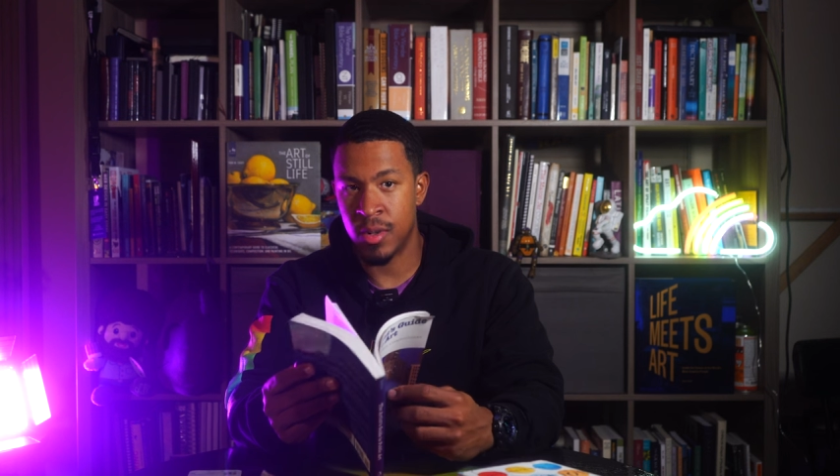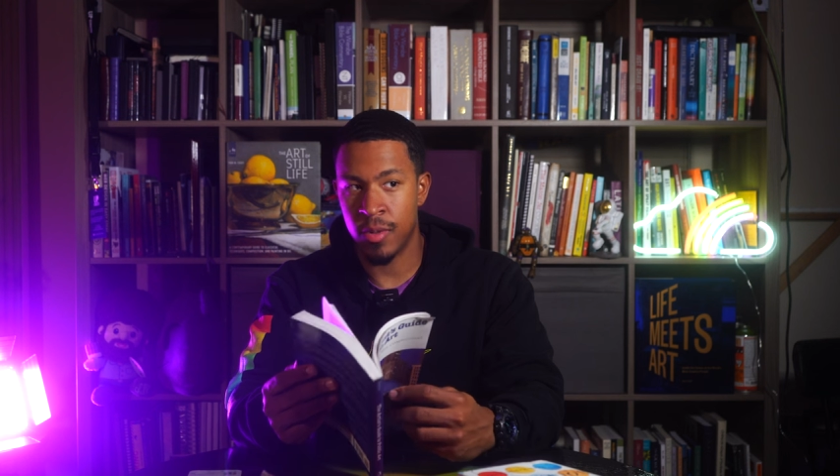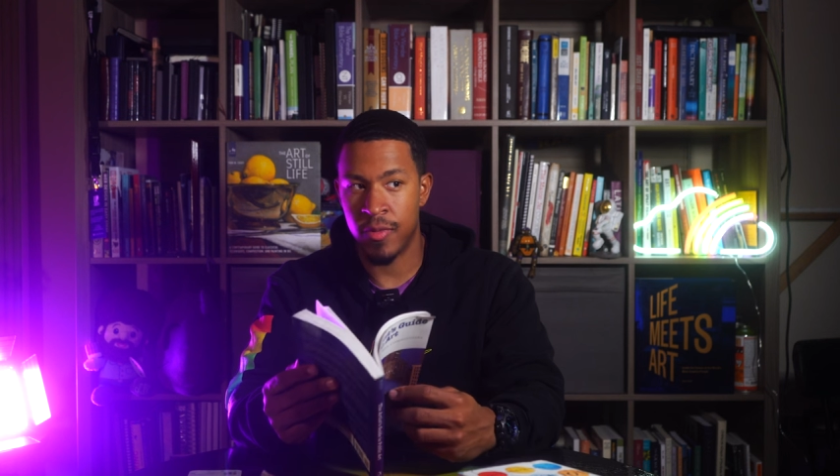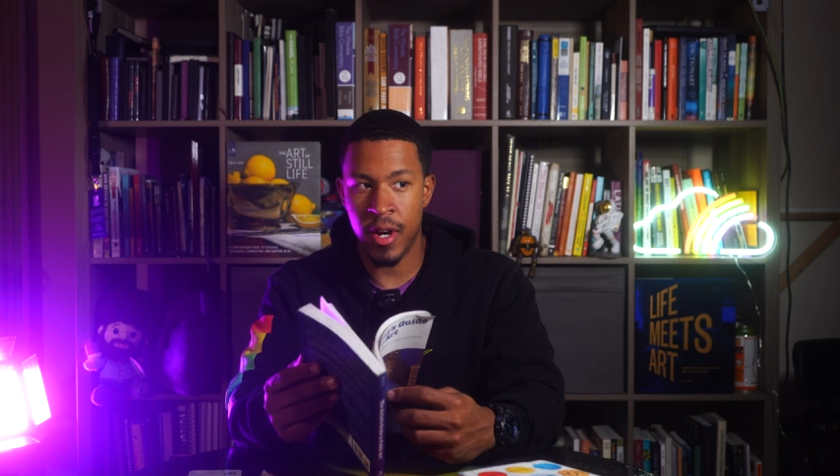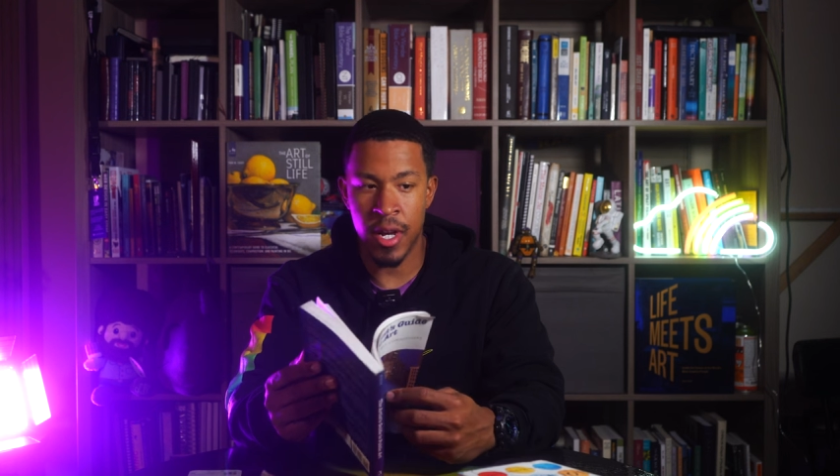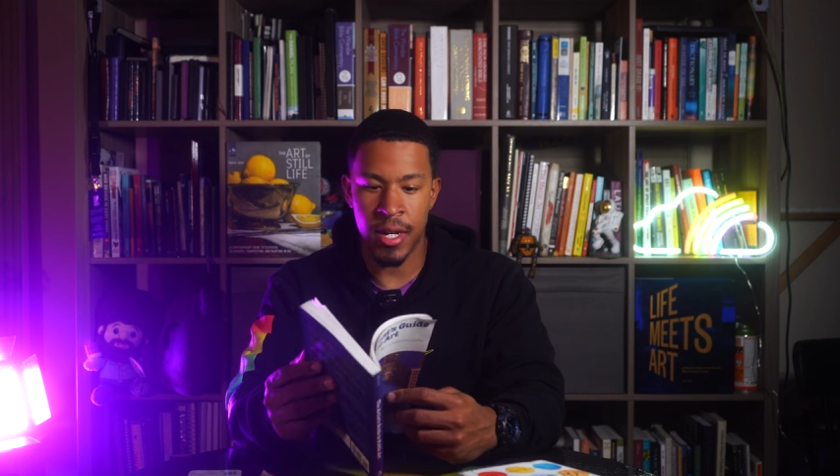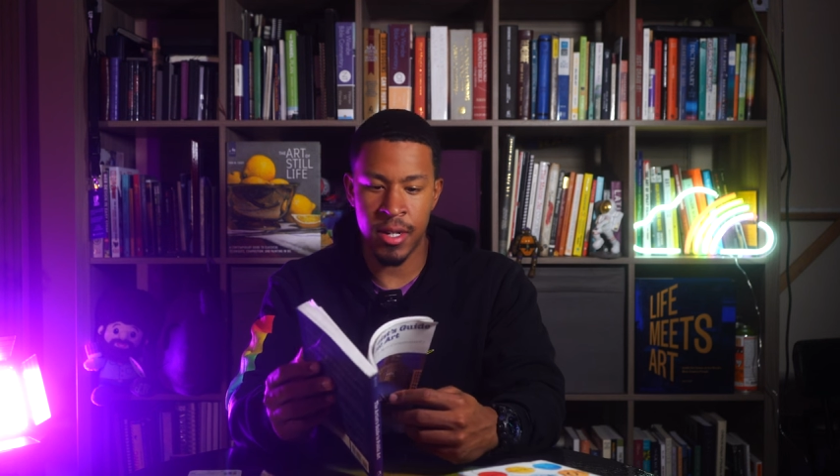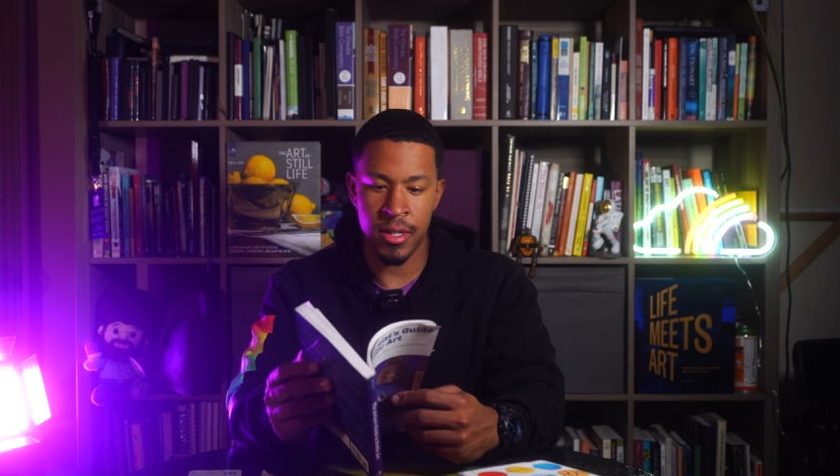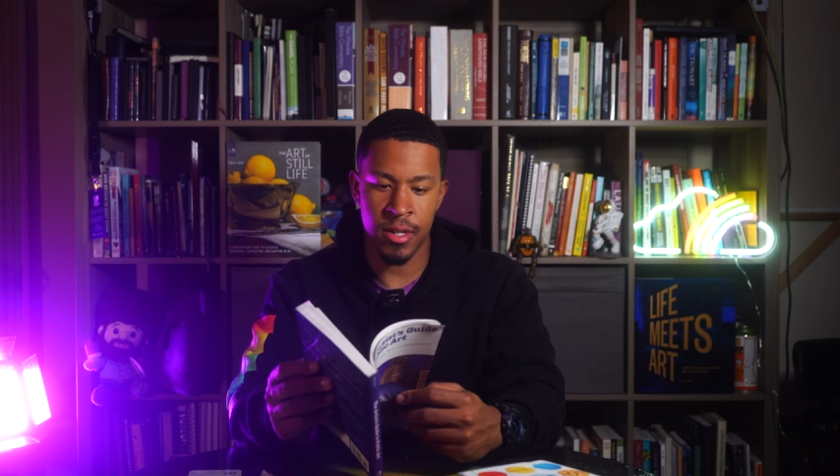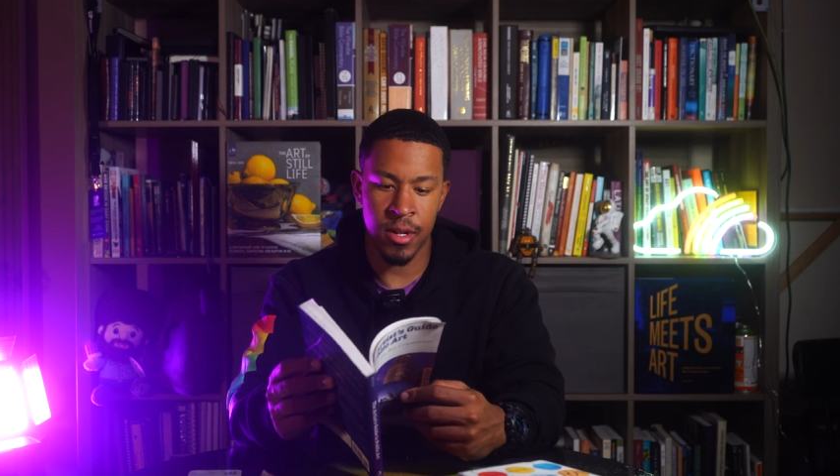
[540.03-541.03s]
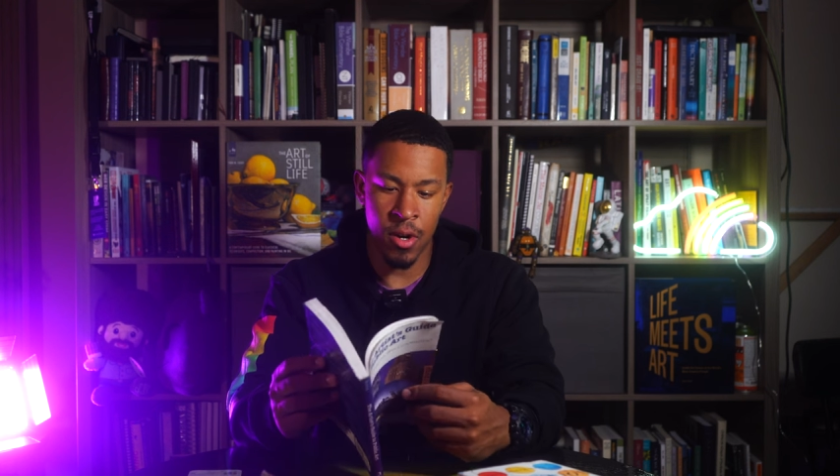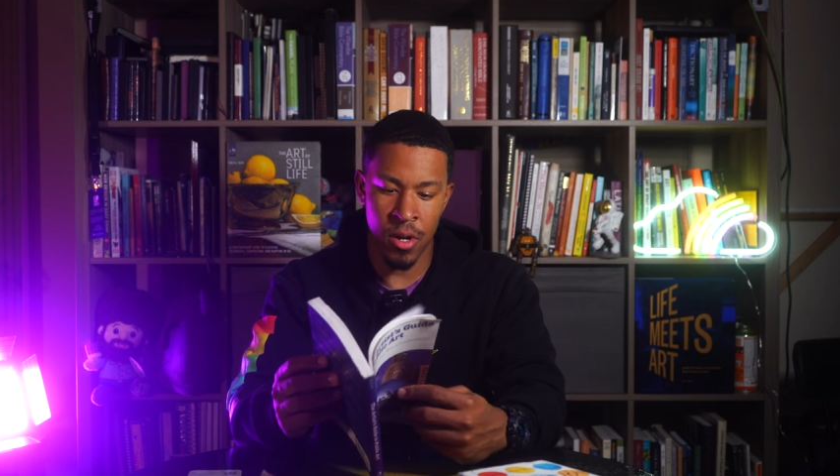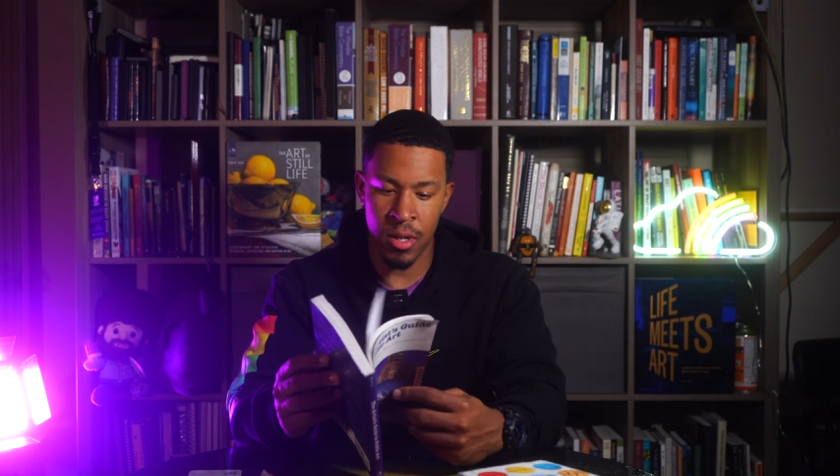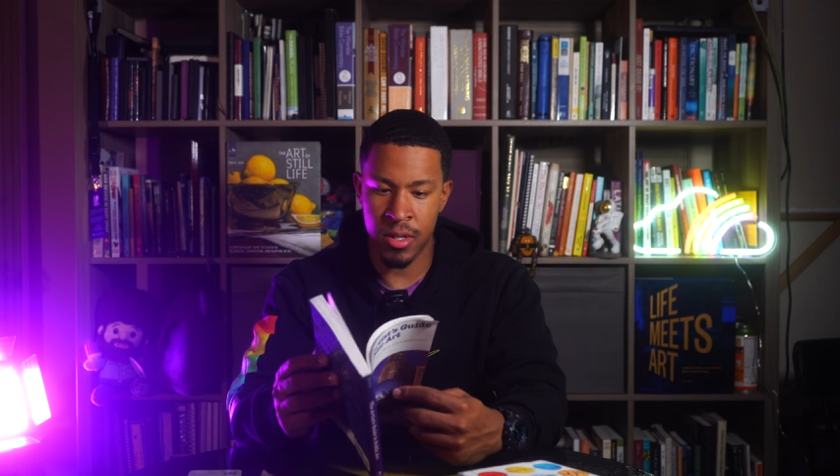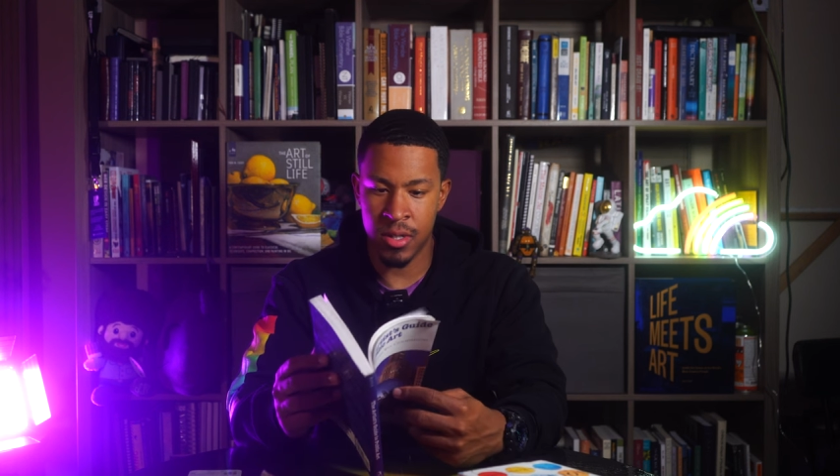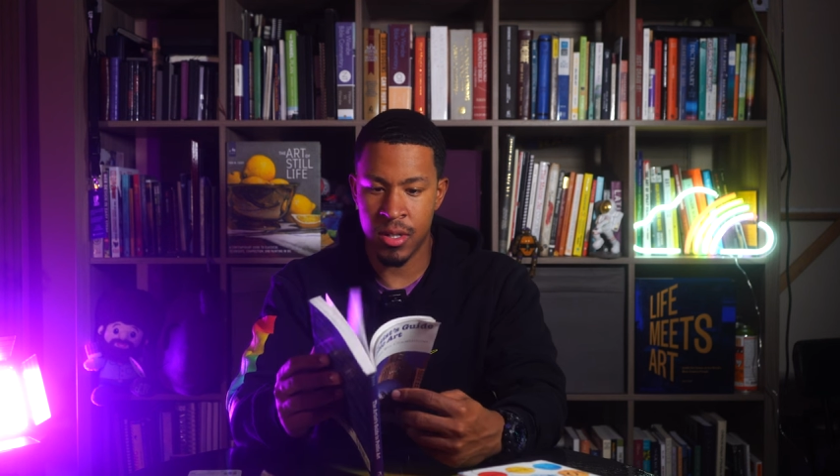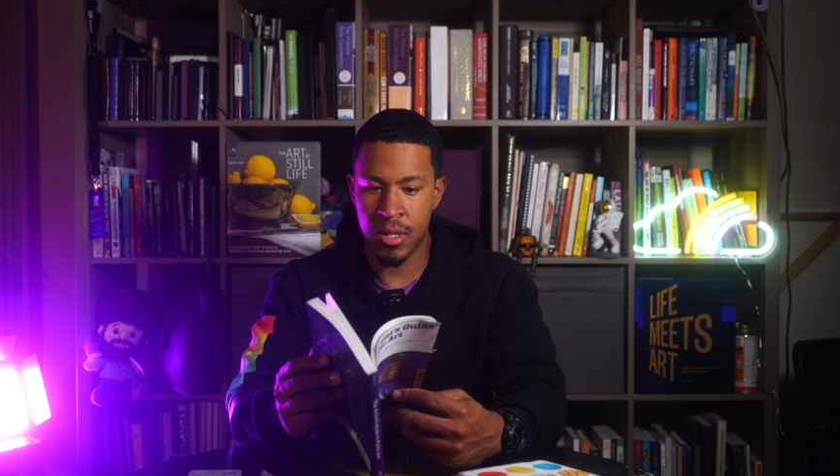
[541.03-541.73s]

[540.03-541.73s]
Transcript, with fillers: to find calls,